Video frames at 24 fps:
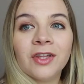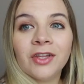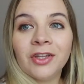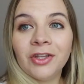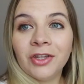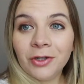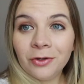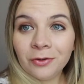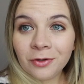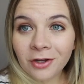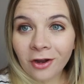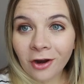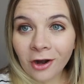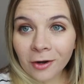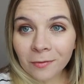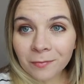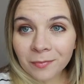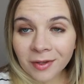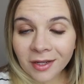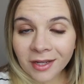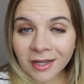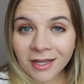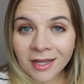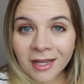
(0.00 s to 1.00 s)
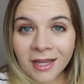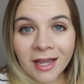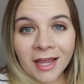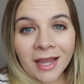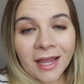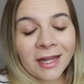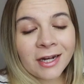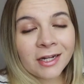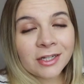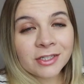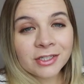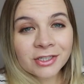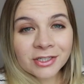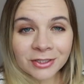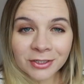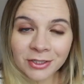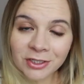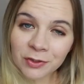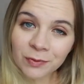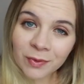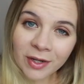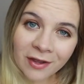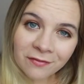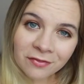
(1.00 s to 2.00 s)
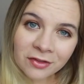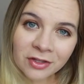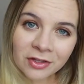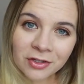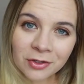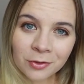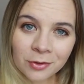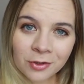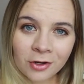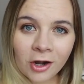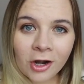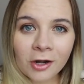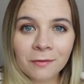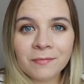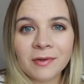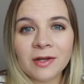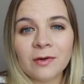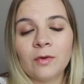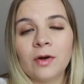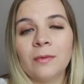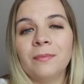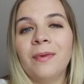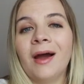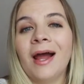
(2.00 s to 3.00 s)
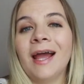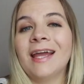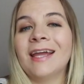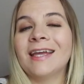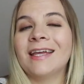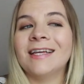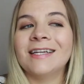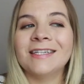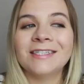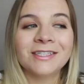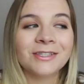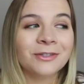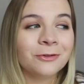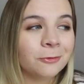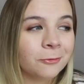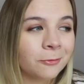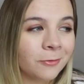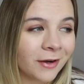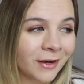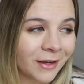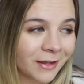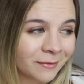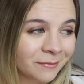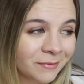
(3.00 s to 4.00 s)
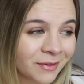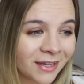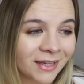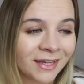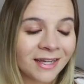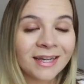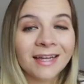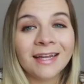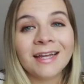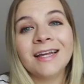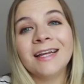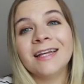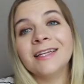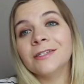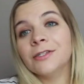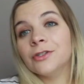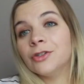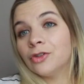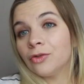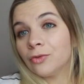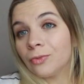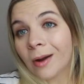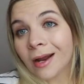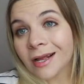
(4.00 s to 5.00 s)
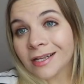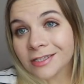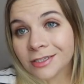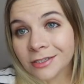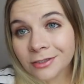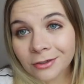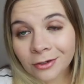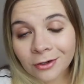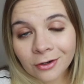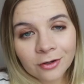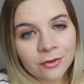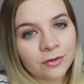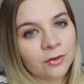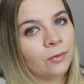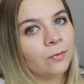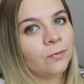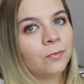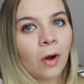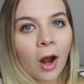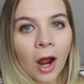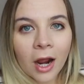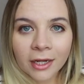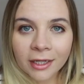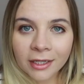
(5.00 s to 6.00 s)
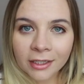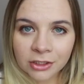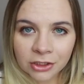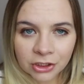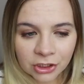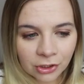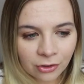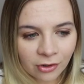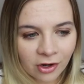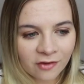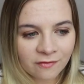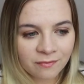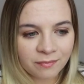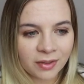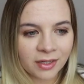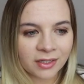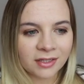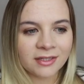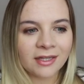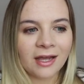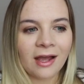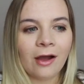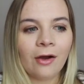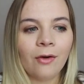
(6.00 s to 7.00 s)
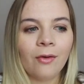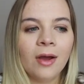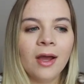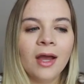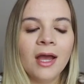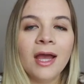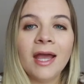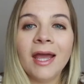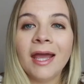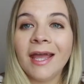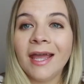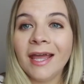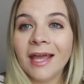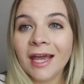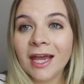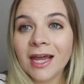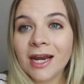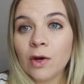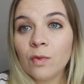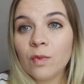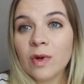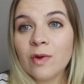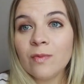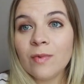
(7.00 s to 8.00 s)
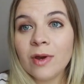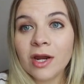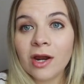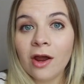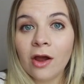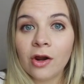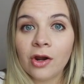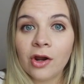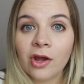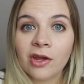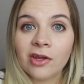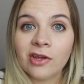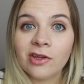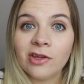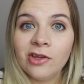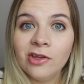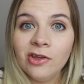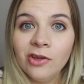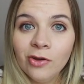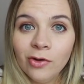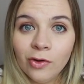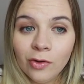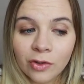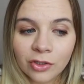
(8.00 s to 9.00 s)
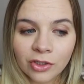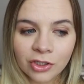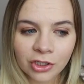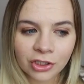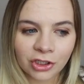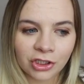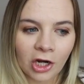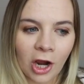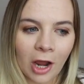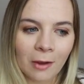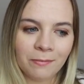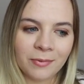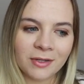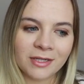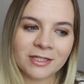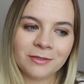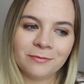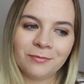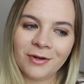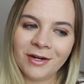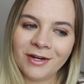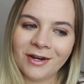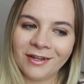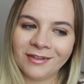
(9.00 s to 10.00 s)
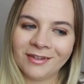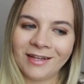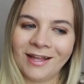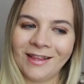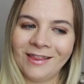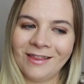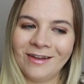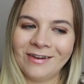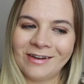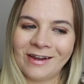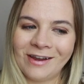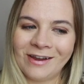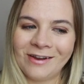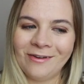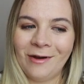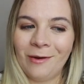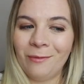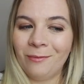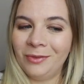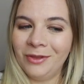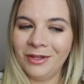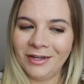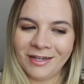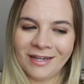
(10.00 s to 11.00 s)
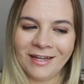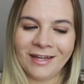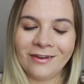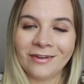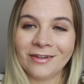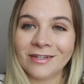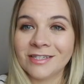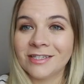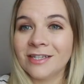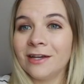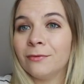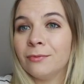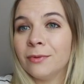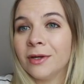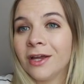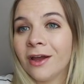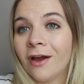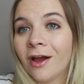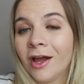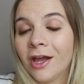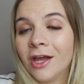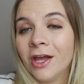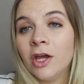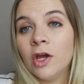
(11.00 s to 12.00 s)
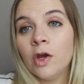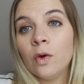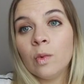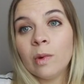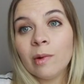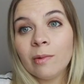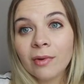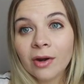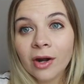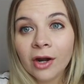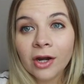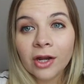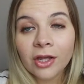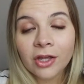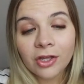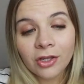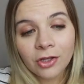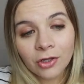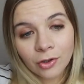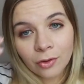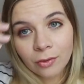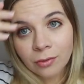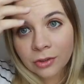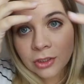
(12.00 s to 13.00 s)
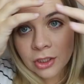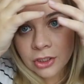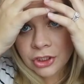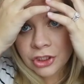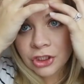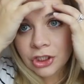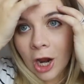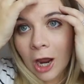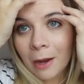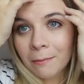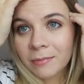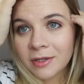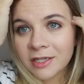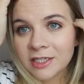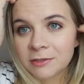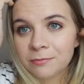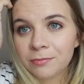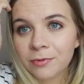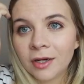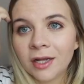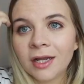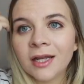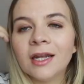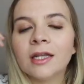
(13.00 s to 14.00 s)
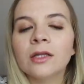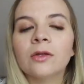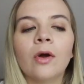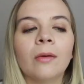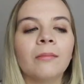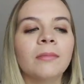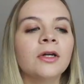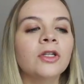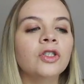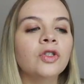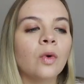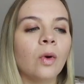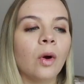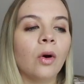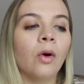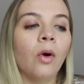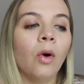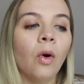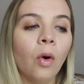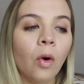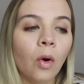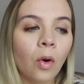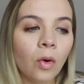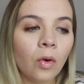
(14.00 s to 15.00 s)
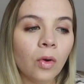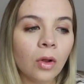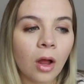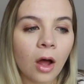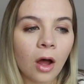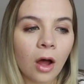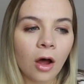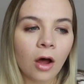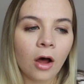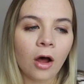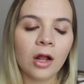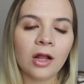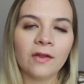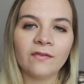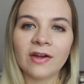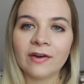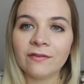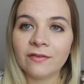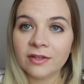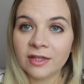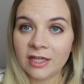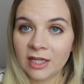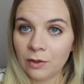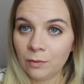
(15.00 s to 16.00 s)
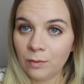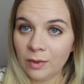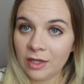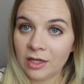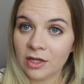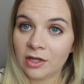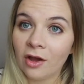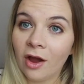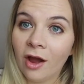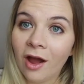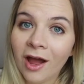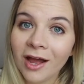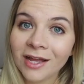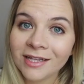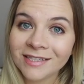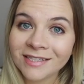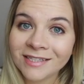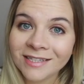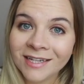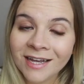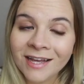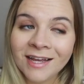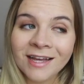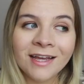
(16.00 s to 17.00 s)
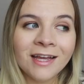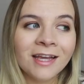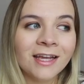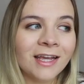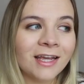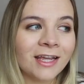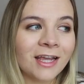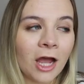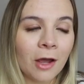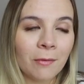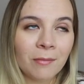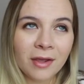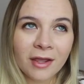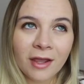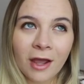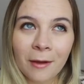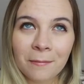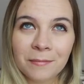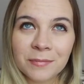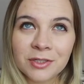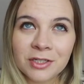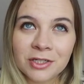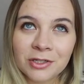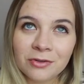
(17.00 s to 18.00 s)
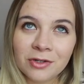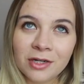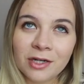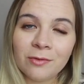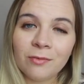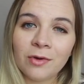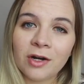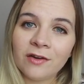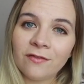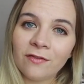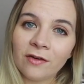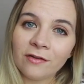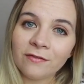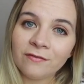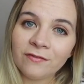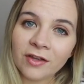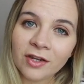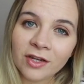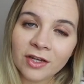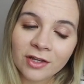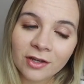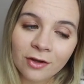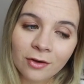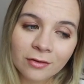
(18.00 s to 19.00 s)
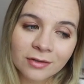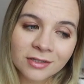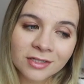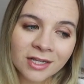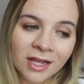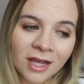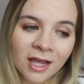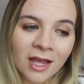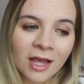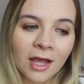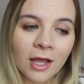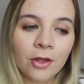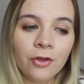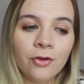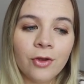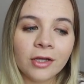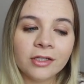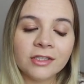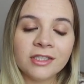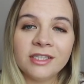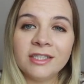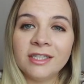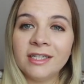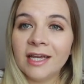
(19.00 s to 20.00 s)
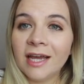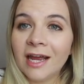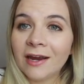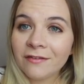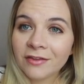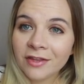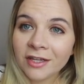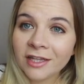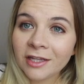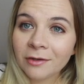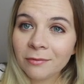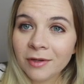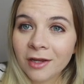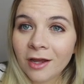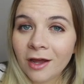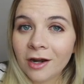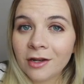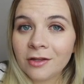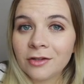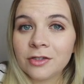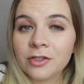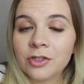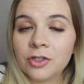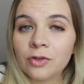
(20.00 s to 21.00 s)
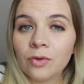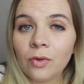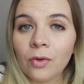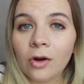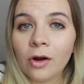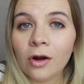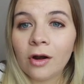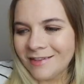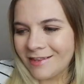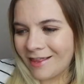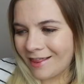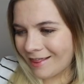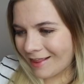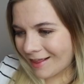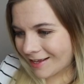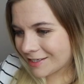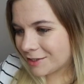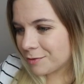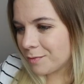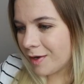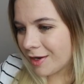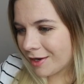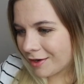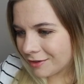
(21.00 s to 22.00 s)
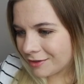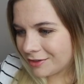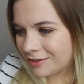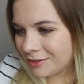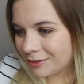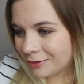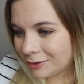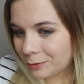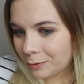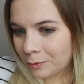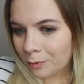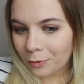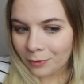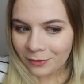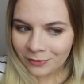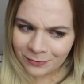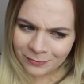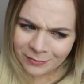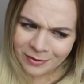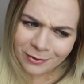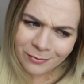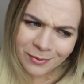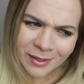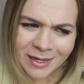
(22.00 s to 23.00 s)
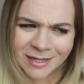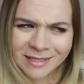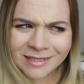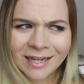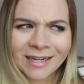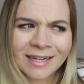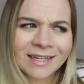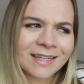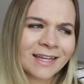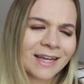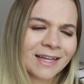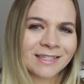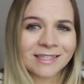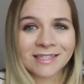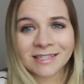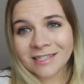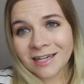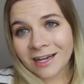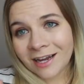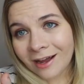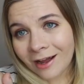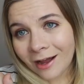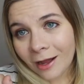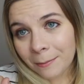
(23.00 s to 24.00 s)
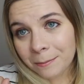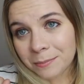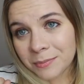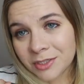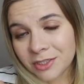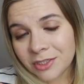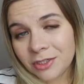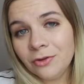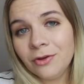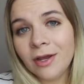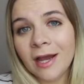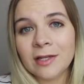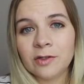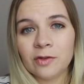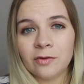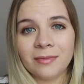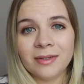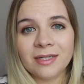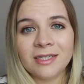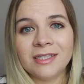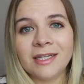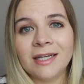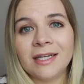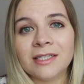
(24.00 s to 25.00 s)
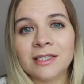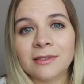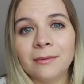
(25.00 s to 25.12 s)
the new carpet. And as soon as we have the new carpet, we're buying his crib, his dresser, the rocking chair I picked out, and we went on a huge shopping spree not that long ago. I'm looking at all the stuff we got. We went on a huge shopping spree, and so I'm gonna do a whole haul of everything we got coming up soon in one of our videos. And you guys can see everything that we got at the store. The next week or two or 3 weeks, I guess tops, you guys will be seeing